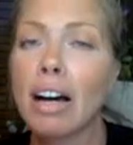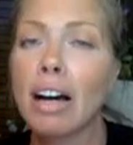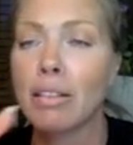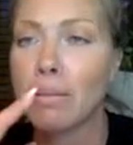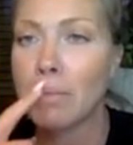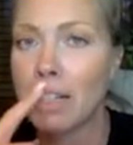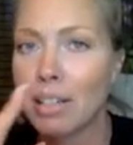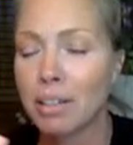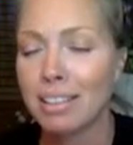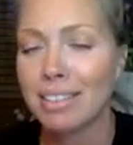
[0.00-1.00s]
and let me get
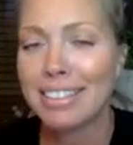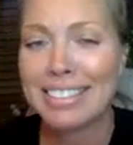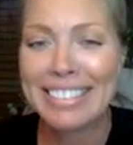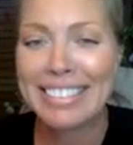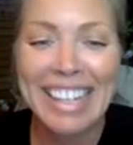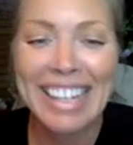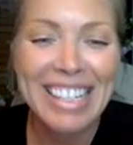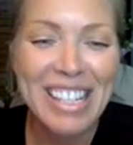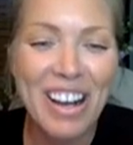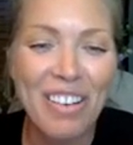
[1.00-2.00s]
to it.
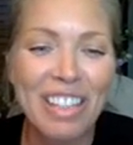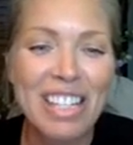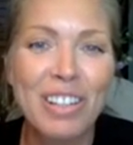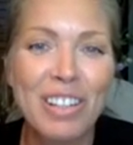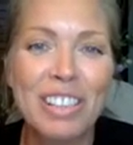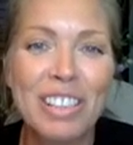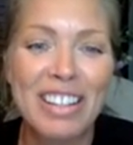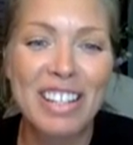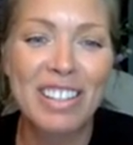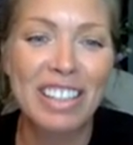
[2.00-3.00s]
So let's scroll down the
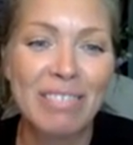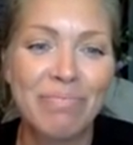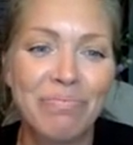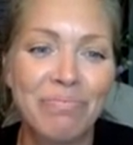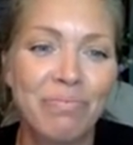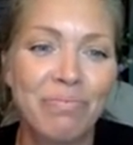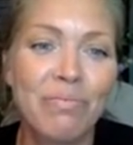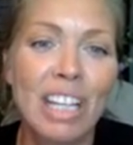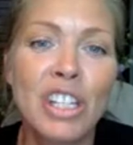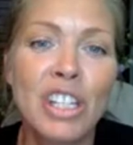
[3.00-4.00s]
screen.
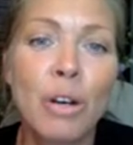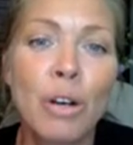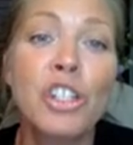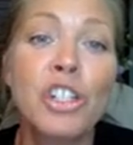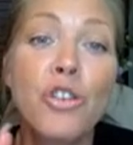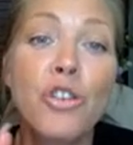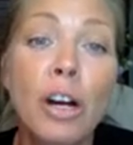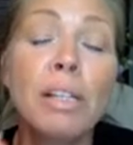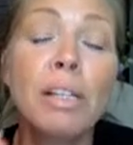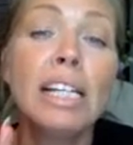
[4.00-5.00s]
So
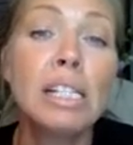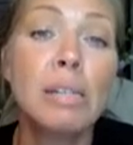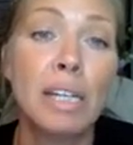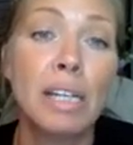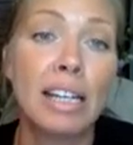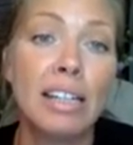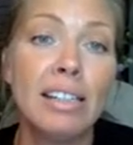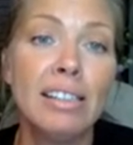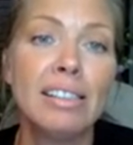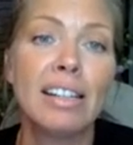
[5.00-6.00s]
normally speaking,
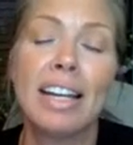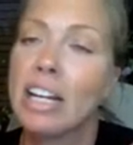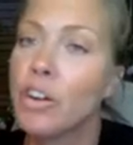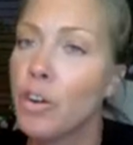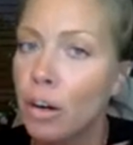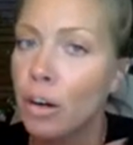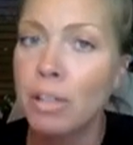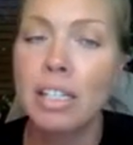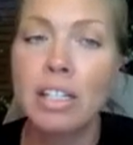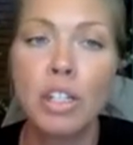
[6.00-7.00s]
in a normal
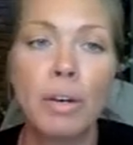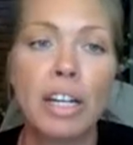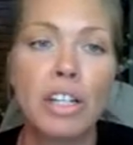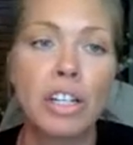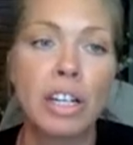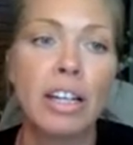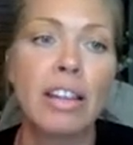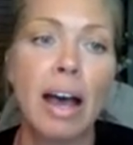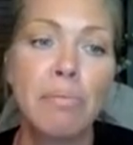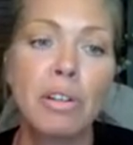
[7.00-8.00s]
situation,
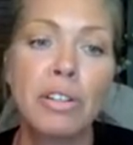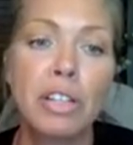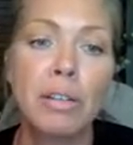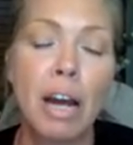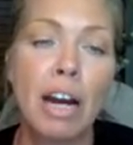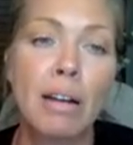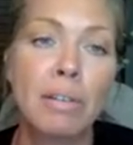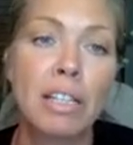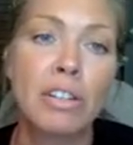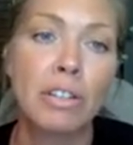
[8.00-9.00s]
that personal
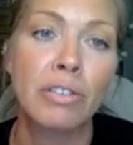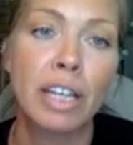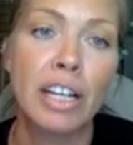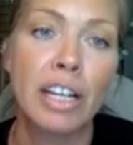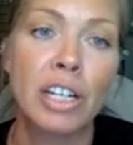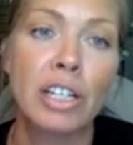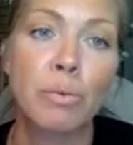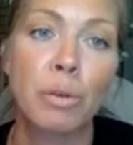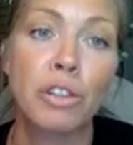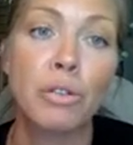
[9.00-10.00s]
empowerment certification is worth